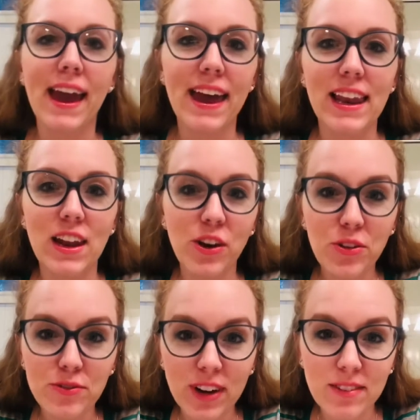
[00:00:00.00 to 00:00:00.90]

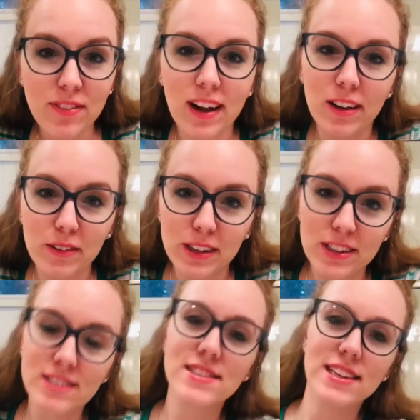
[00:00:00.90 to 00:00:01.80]
Hello friend
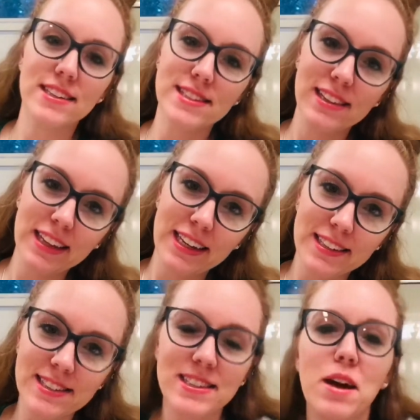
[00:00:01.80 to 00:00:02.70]
followers, it's
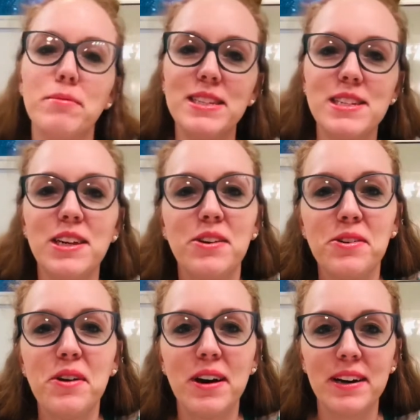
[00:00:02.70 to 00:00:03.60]
Elise coming to
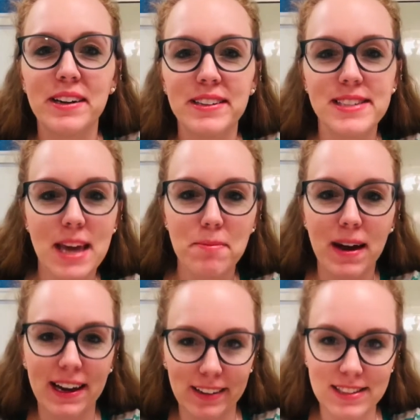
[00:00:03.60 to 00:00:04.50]
you on St.
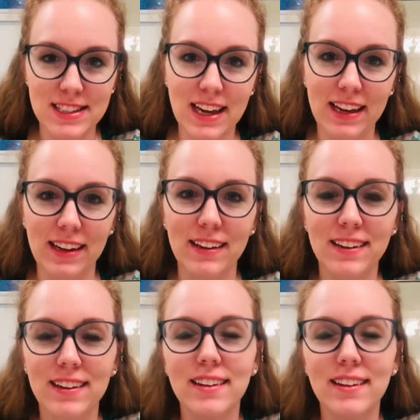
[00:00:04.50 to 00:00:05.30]
Patty's Day.